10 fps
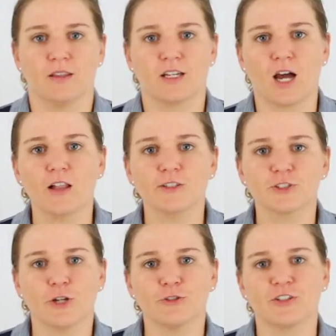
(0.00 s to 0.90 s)
The college
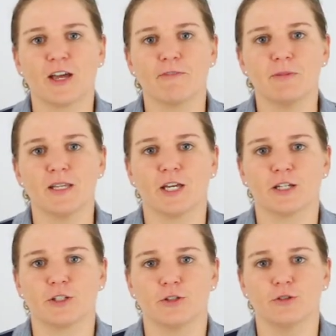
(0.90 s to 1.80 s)
coaches have been
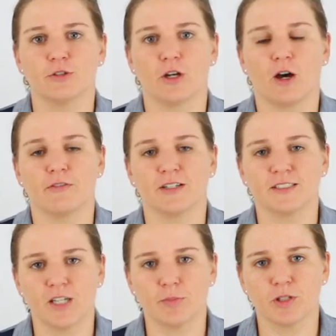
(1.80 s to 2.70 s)
accused of
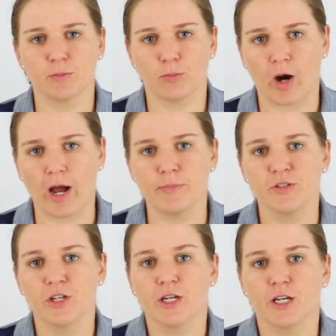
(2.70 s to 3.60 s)
accepting bribes